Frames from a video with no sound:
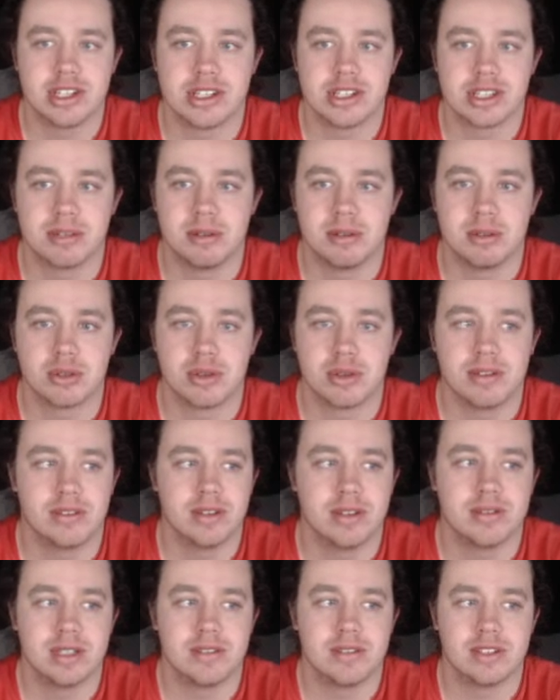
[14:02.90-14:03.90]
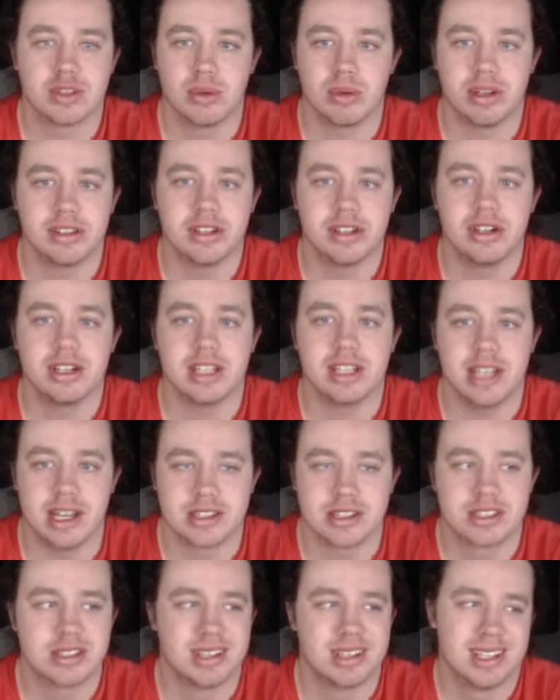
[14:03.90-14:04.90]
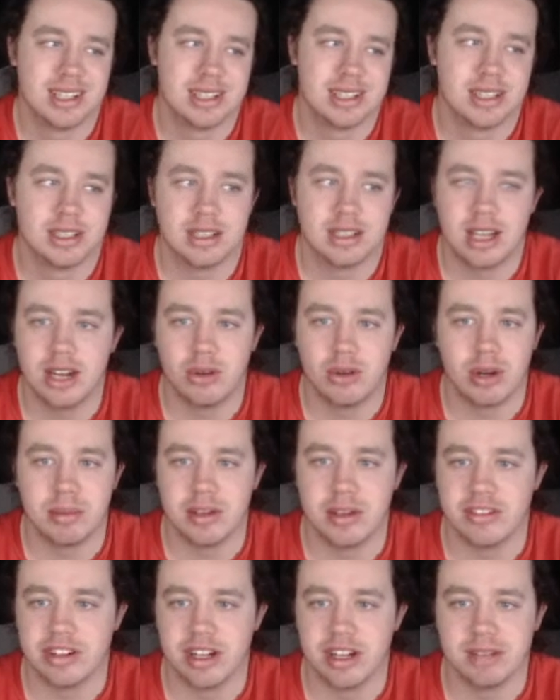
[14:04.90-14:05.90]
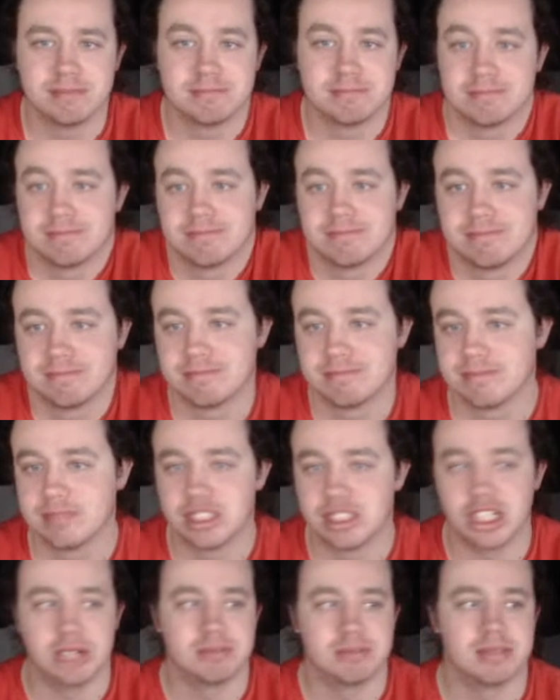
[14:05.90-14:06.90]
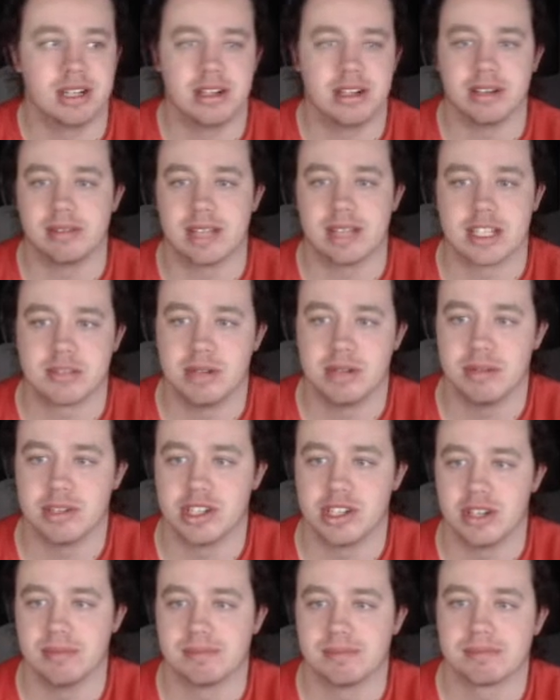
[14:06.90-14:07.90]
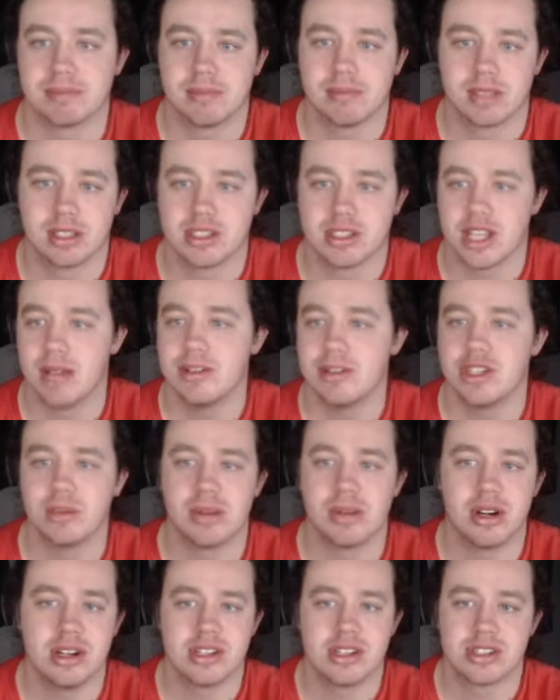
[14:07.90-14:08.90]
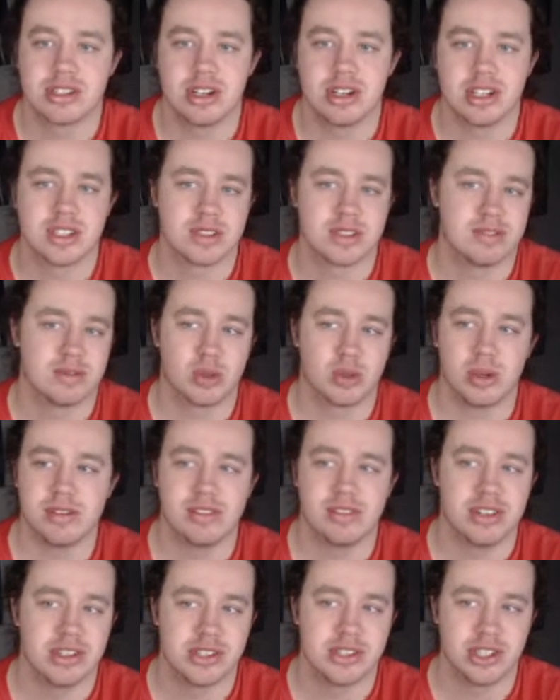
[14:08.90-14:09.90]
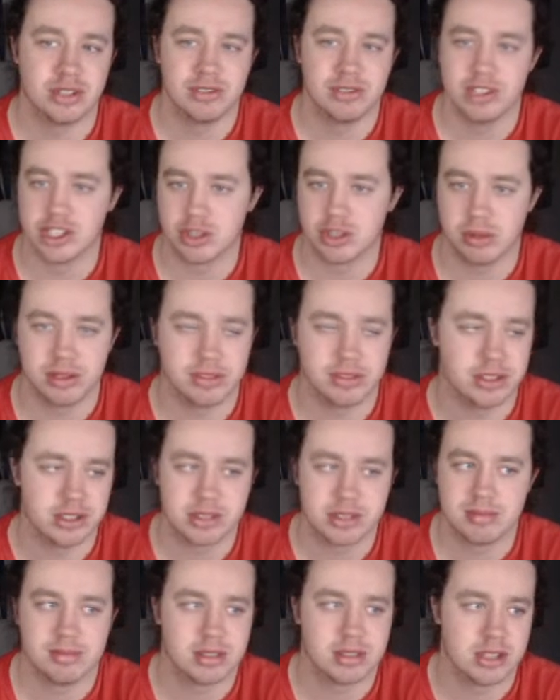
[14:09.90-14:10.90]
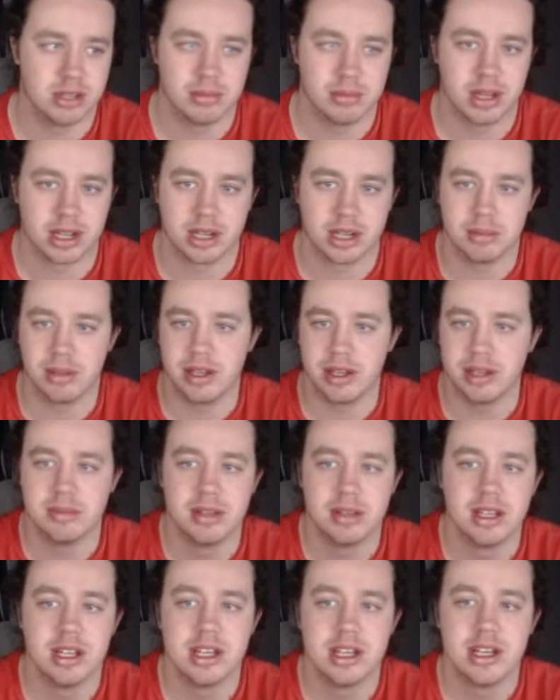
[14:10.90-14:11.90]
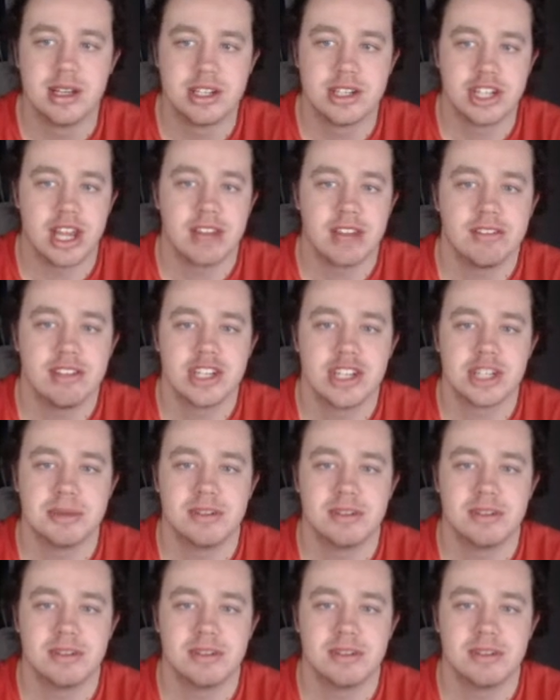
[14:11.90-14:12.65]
somewhere between 15th and 23rd? Yes. I don't want to pay for that. So that's pretty much it. Tommy Joe Martin starts 21st. He'll finish 21st. So I'm not going to play him. Chad Fincham at